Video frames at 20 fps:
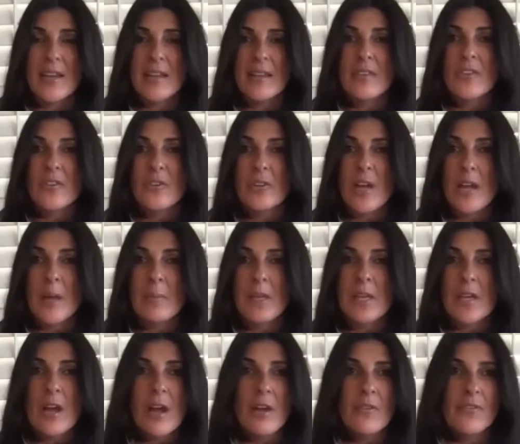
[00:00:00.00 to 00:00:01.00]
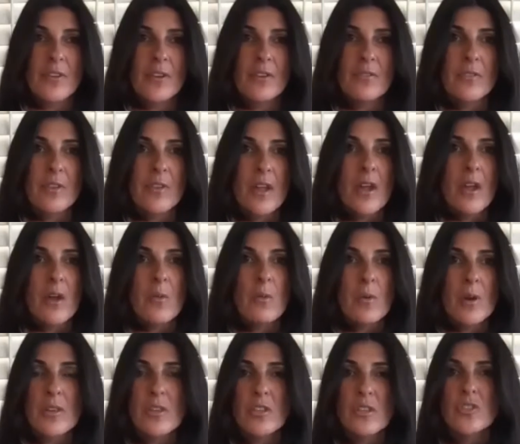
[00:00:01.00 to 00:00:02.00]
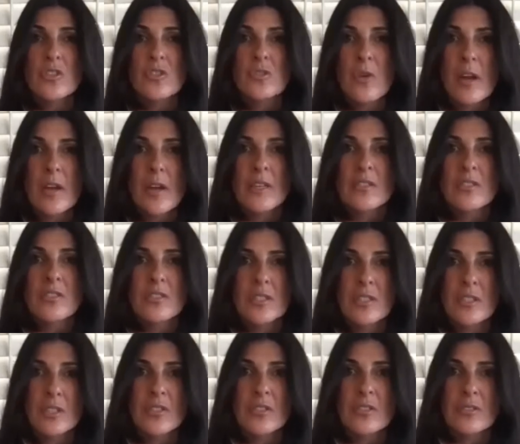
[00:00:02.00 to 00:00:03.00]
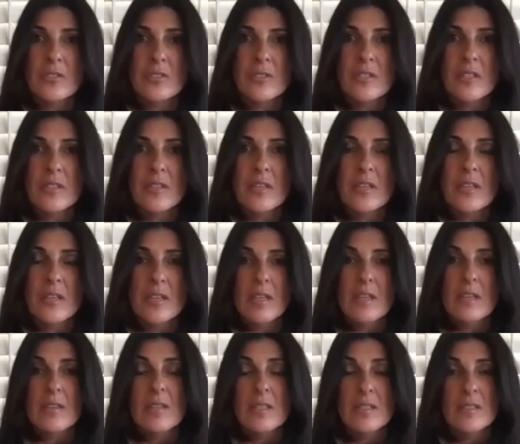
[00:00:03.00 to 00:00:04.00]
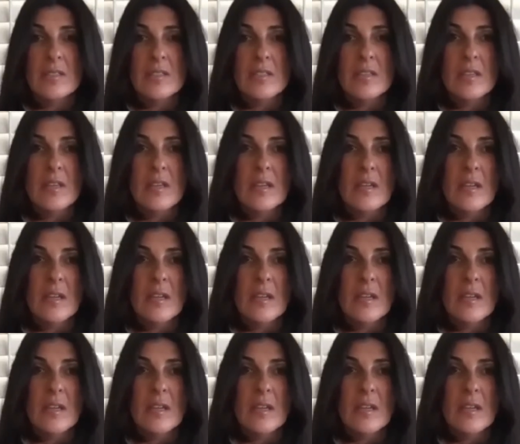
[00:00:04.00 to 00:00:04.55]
And they're coming off of one of the strongest years and this is in the